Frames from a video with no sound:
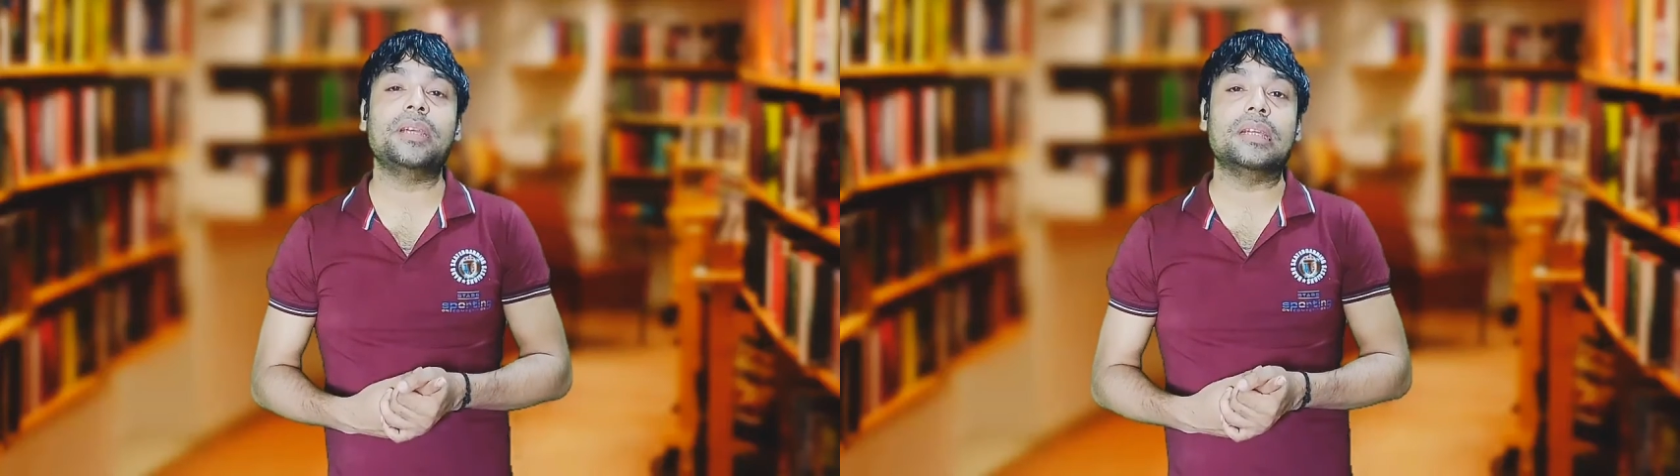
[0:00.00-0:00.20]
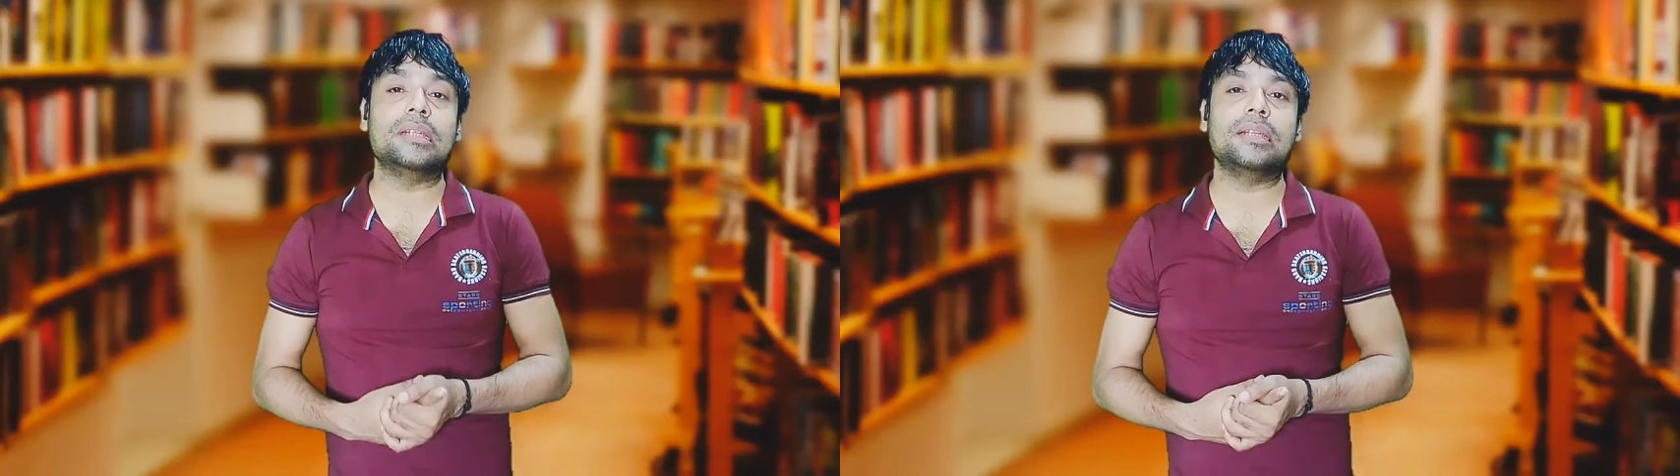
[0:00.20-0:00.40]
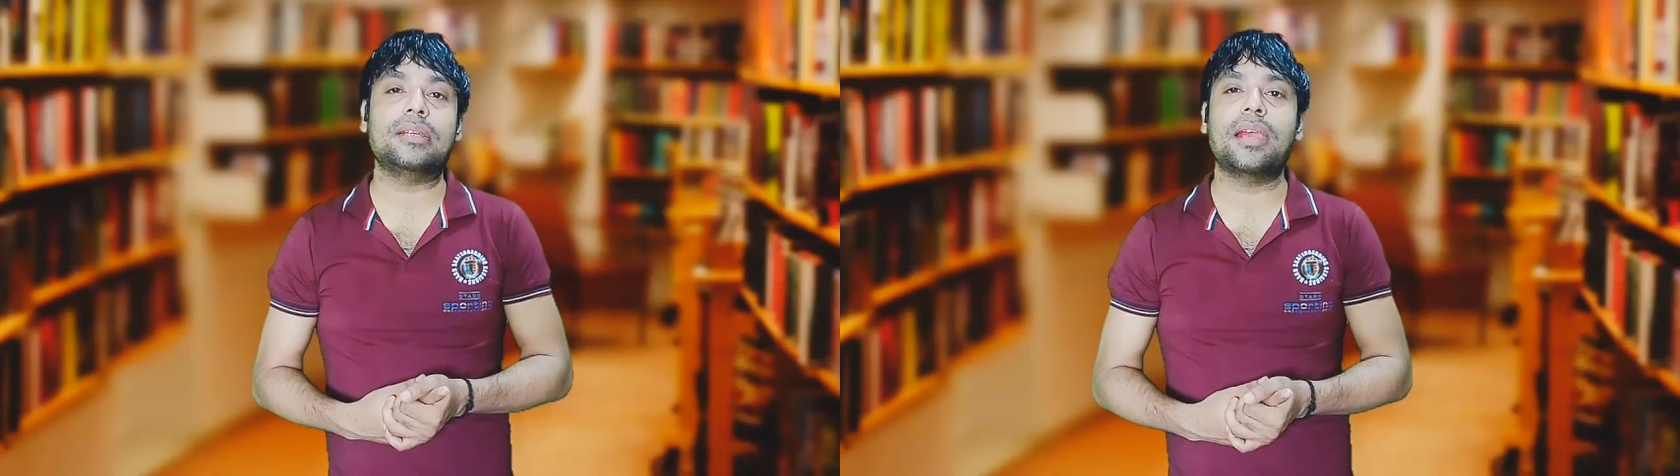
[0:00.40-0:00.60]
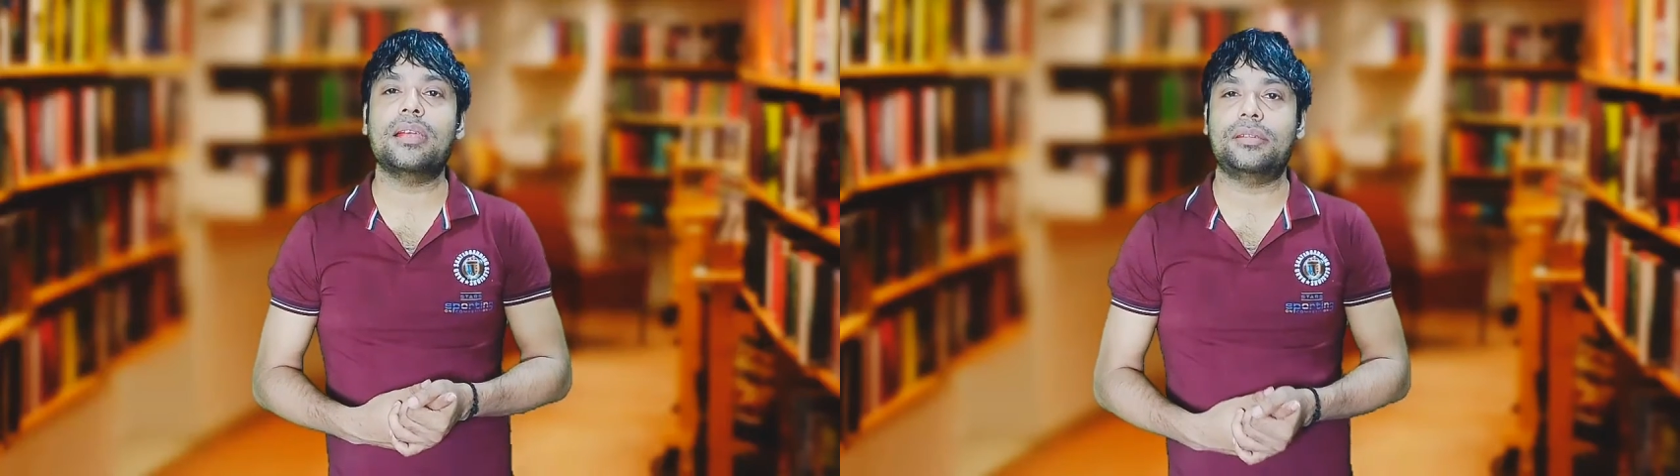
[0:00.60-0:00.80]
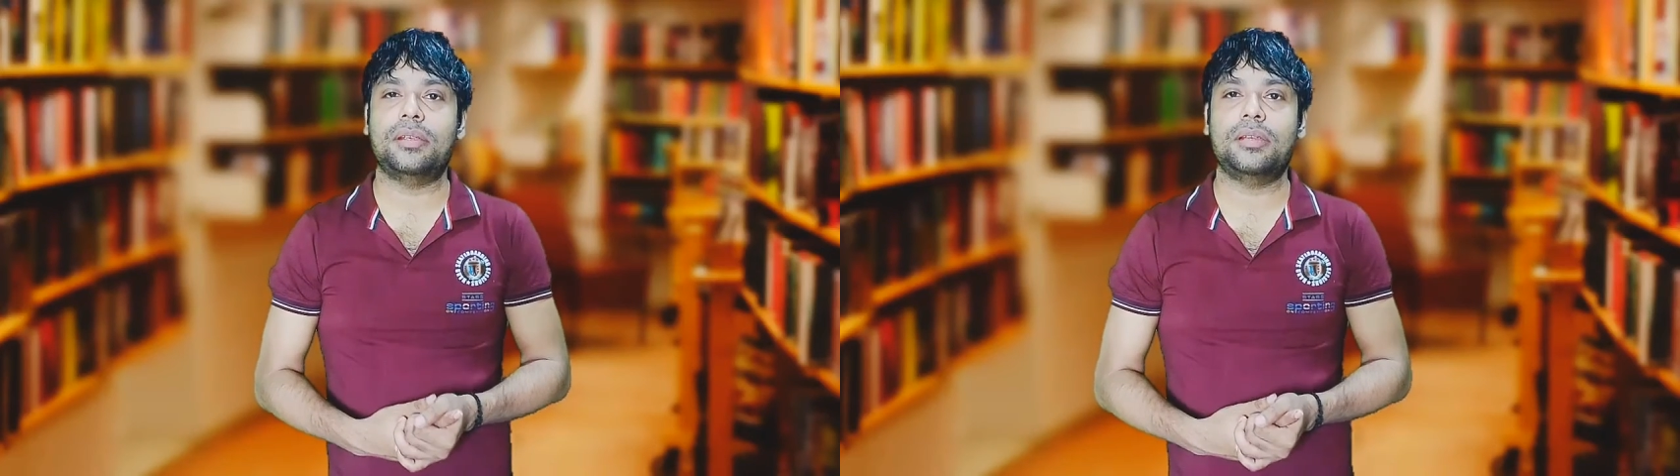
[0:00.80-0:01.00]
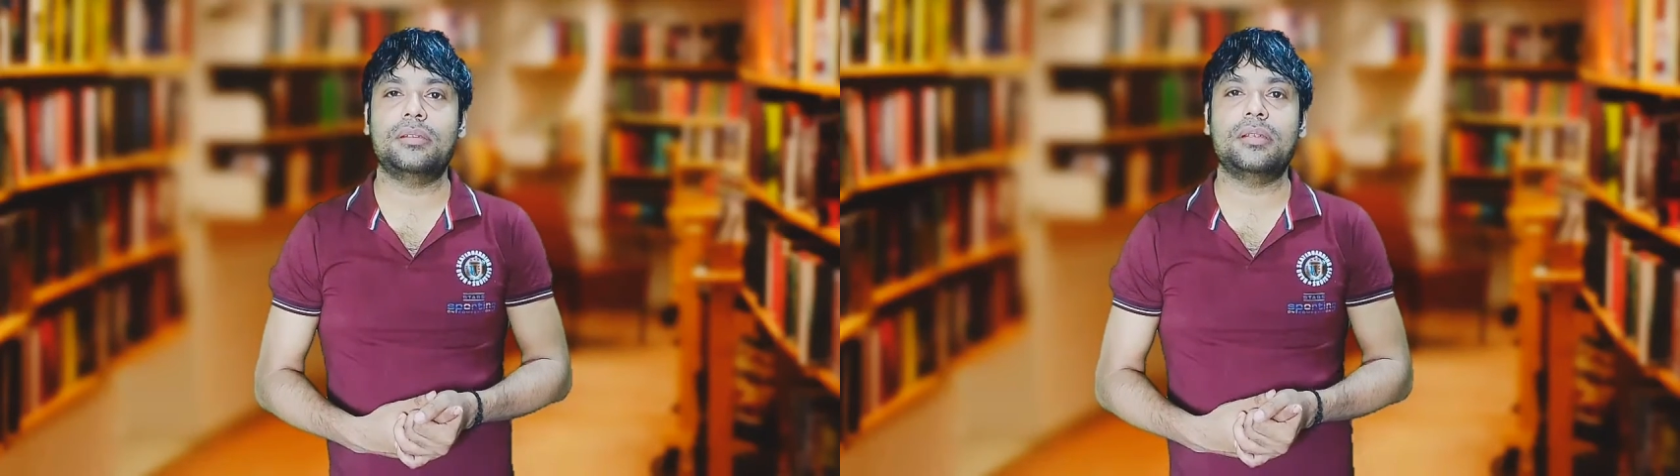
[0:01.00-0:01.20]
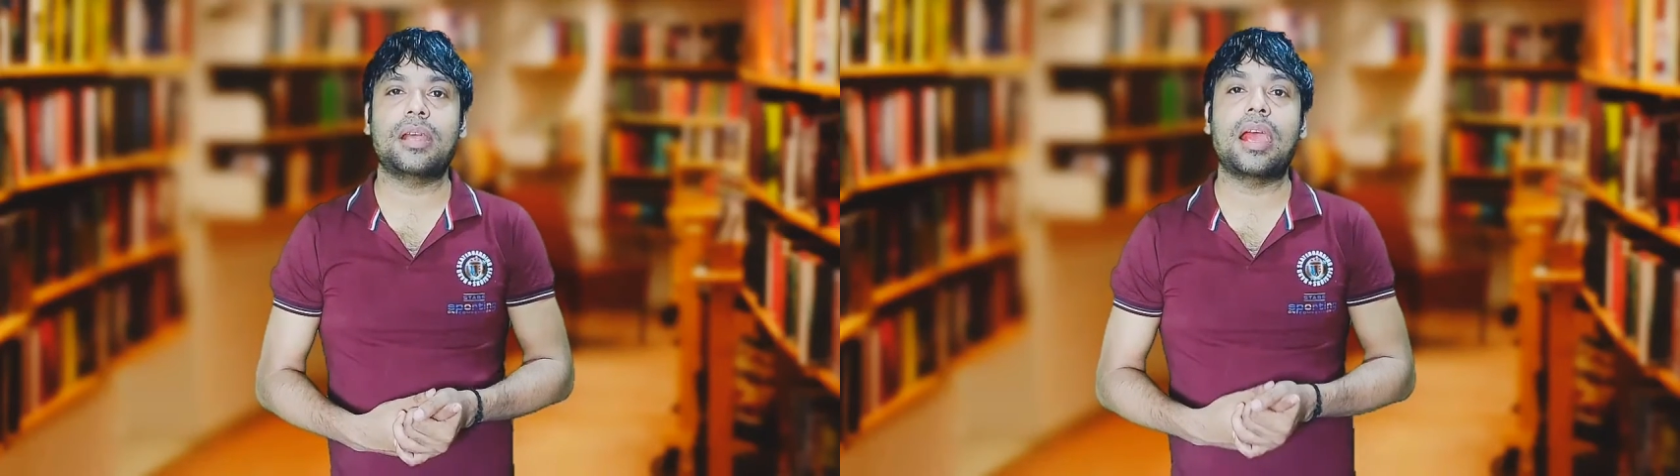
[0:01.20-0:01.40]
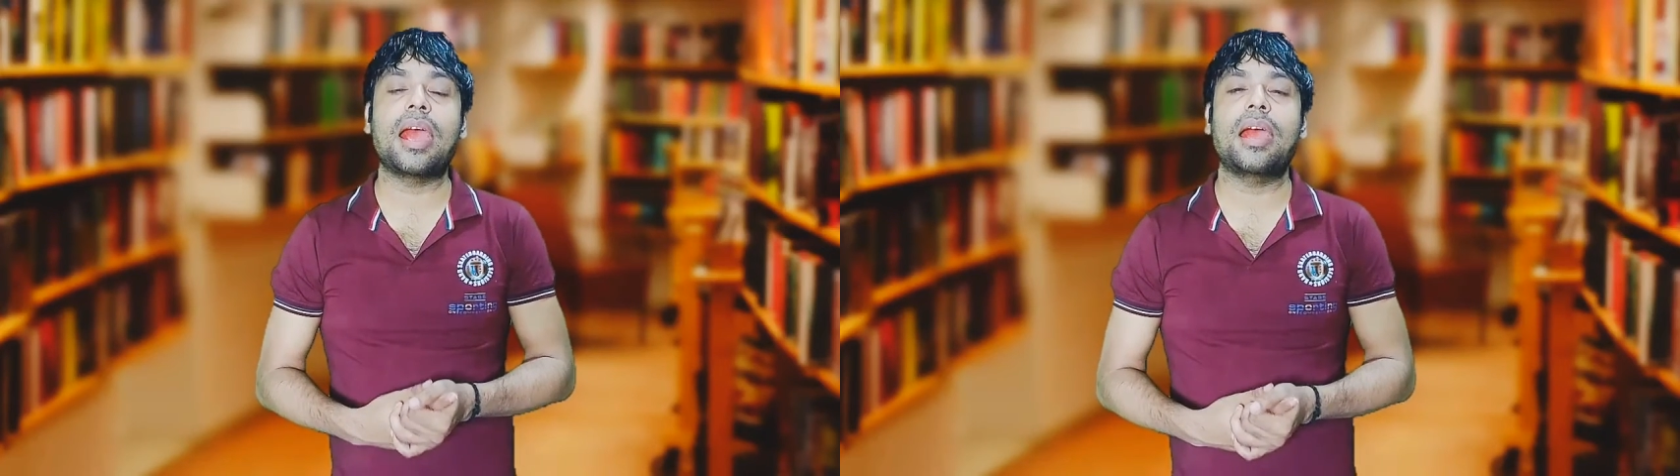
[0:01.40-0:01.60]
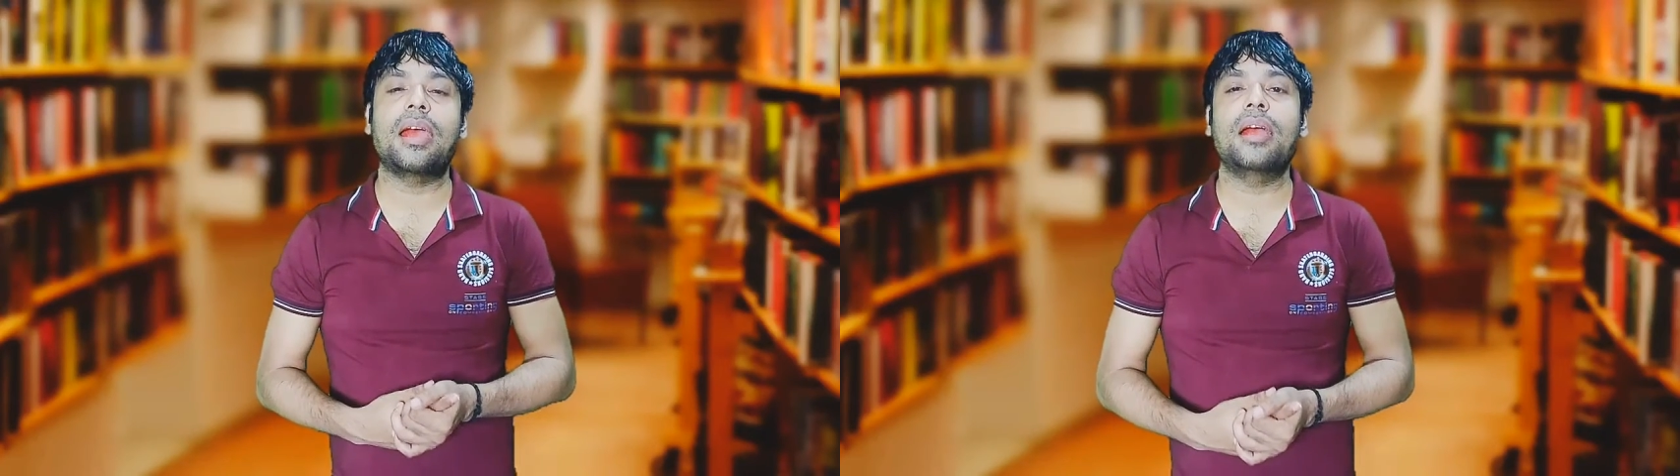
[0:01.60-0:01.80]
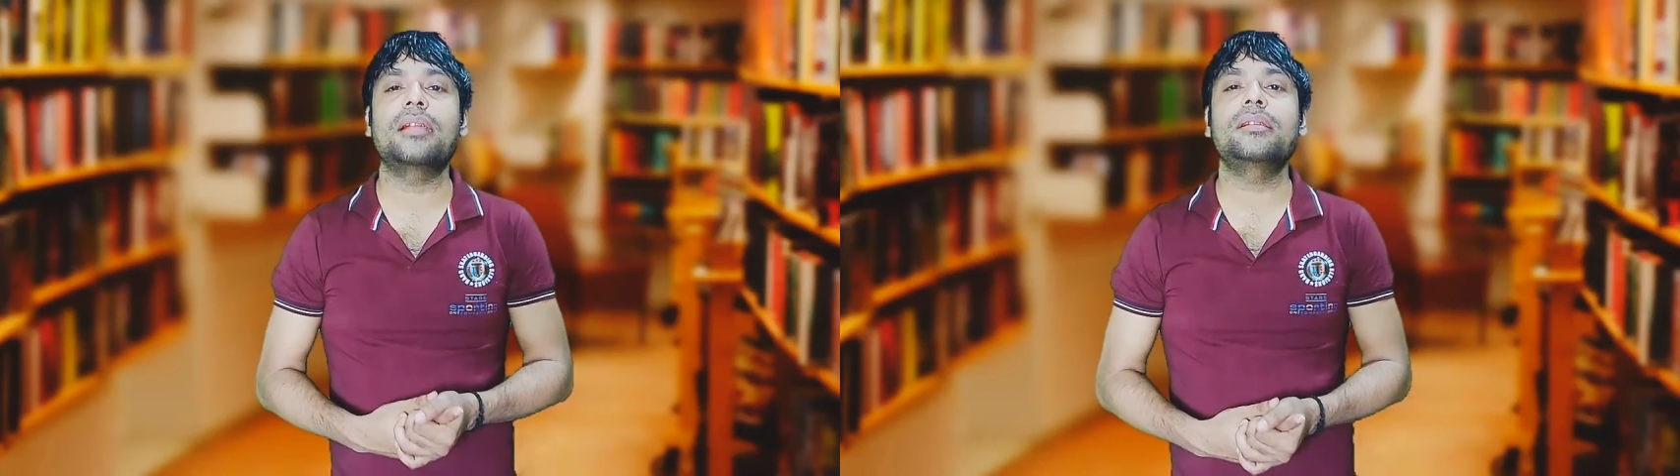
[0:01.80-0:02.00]
indicated
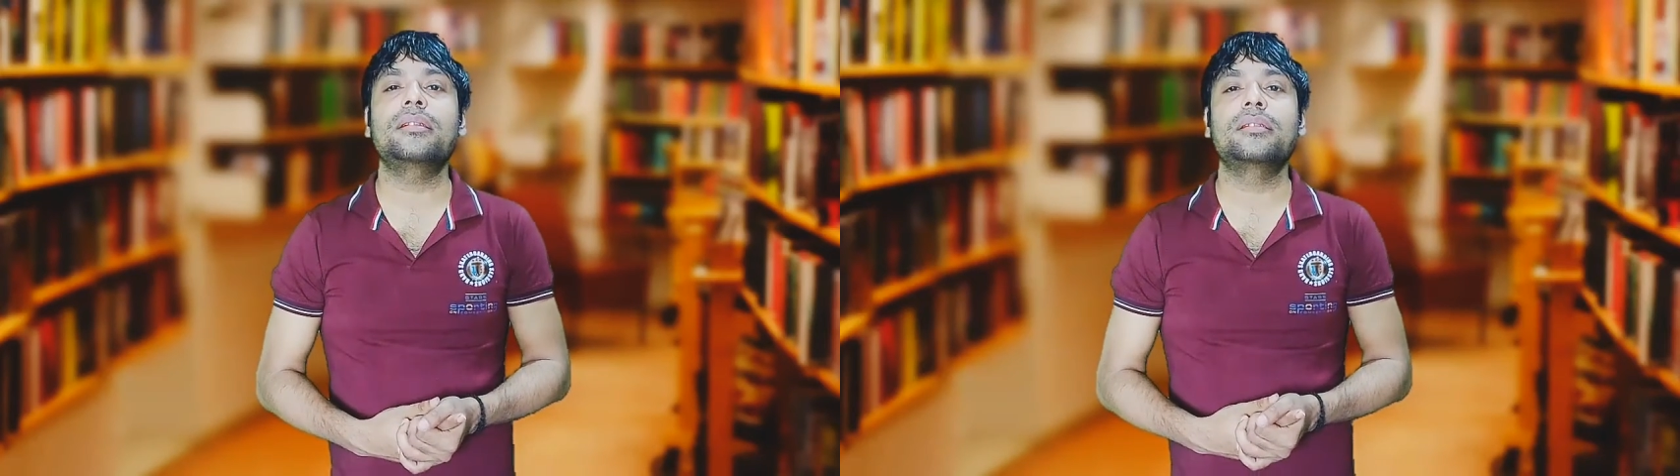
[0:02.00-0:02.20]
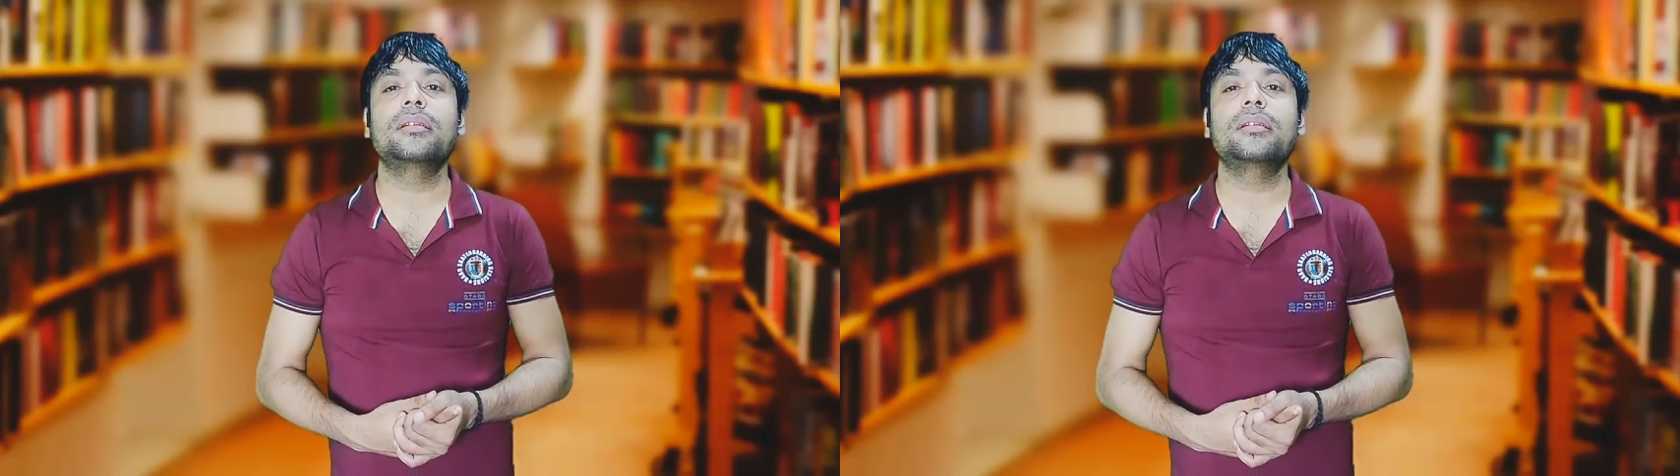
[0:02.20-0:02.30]
and